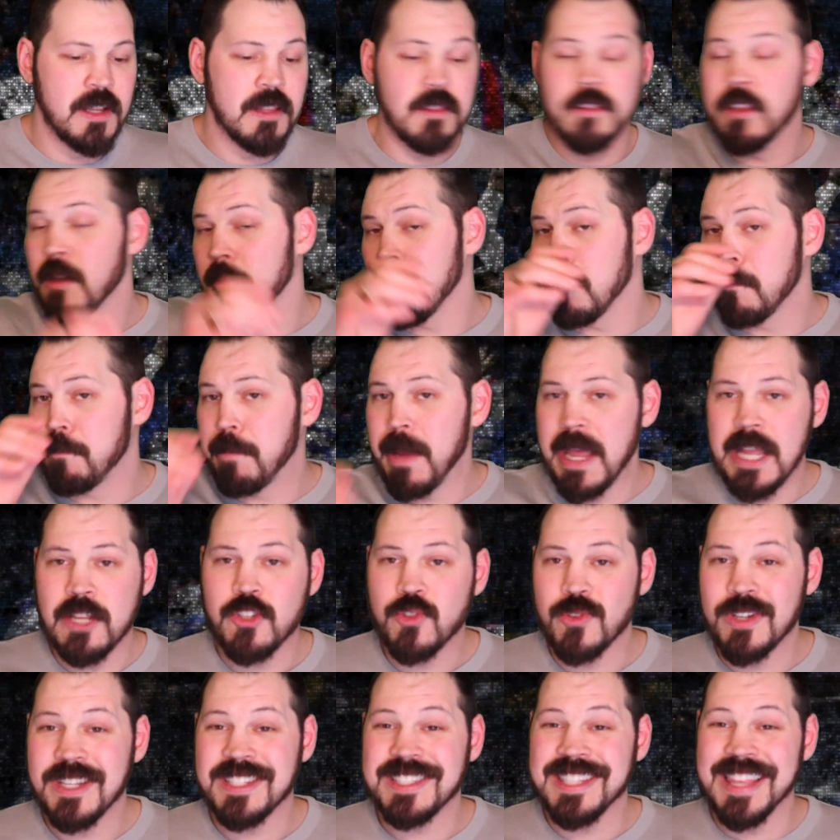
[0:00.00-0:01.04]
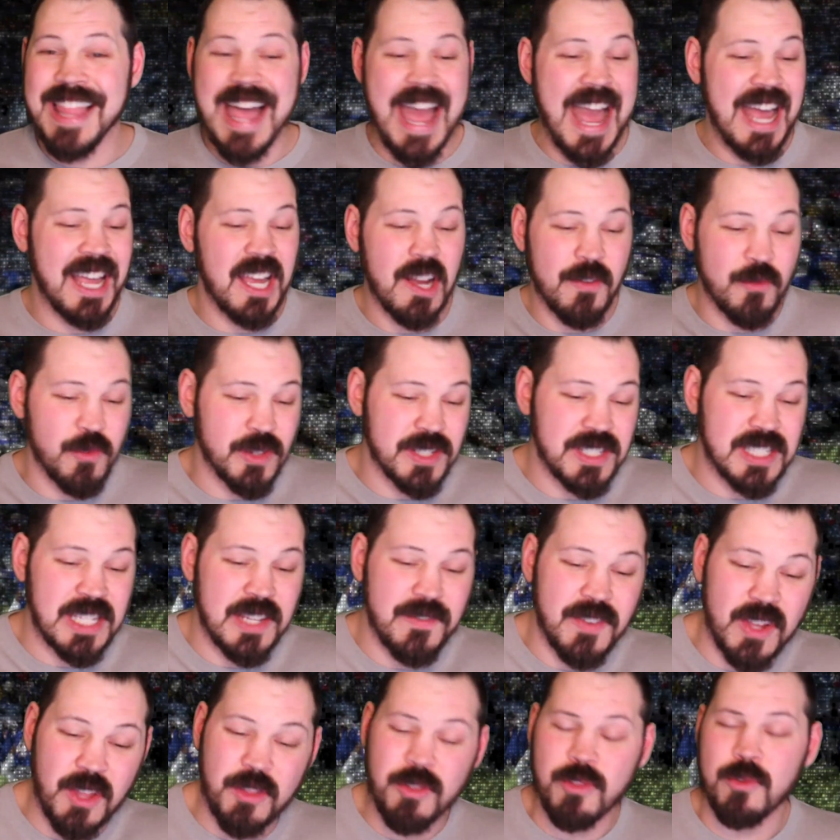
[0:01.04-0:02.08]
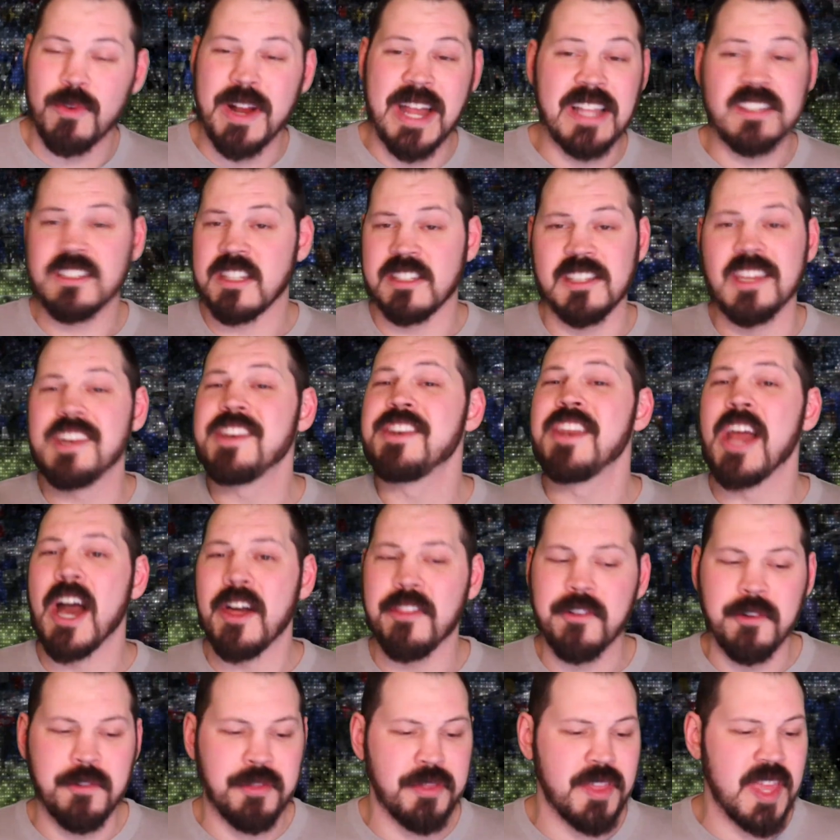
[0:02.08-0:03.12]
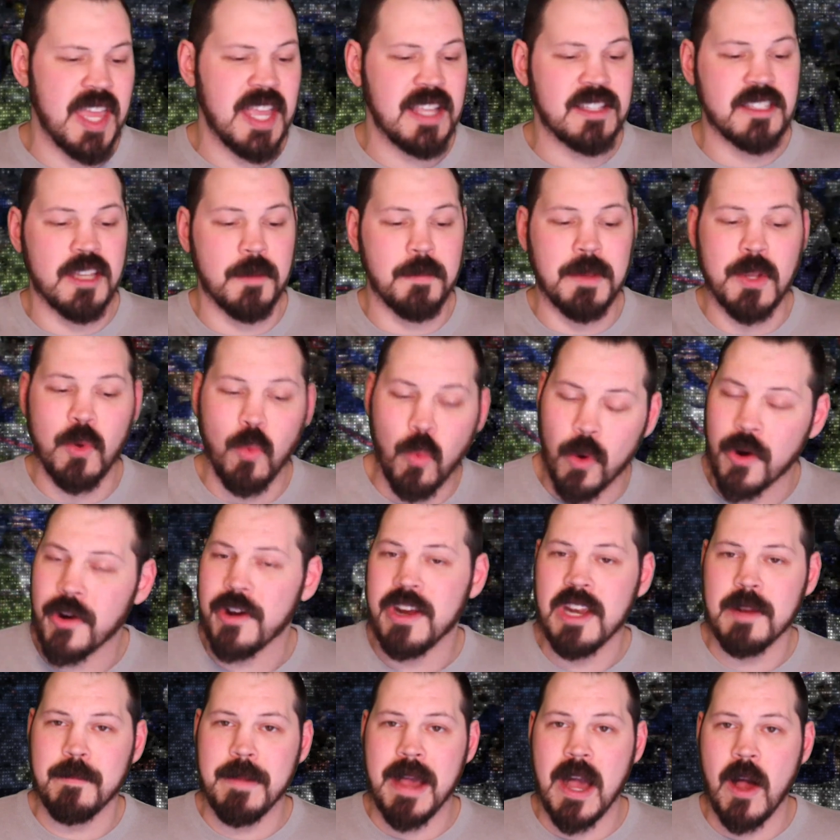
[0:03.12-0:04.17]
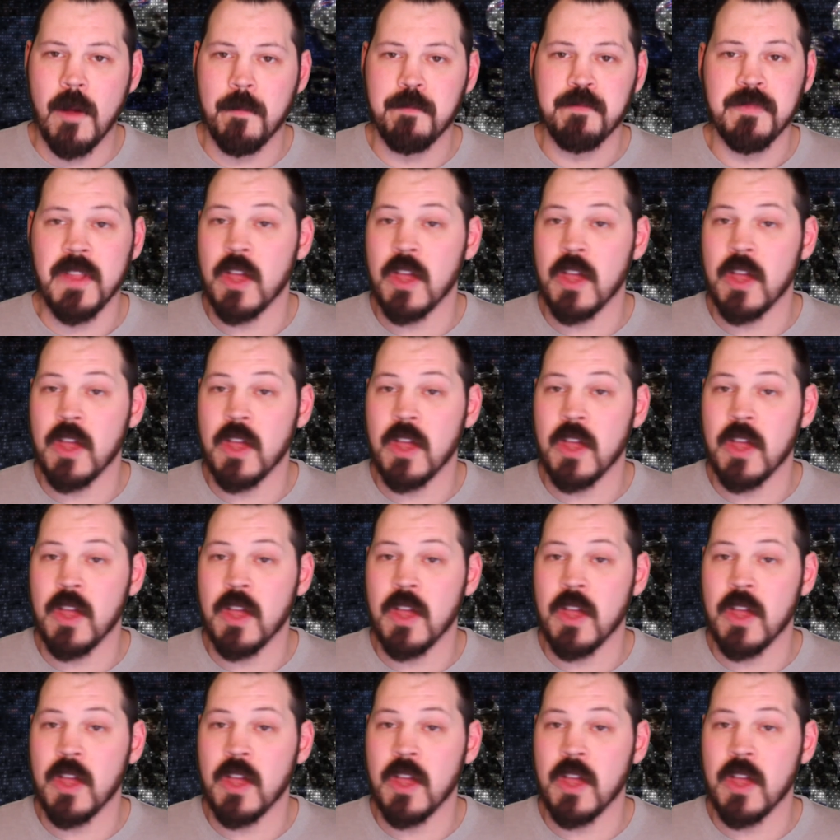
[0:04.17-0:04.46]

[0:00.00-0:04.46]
The Patriots' lack of receiving threats is another thing to be worried about,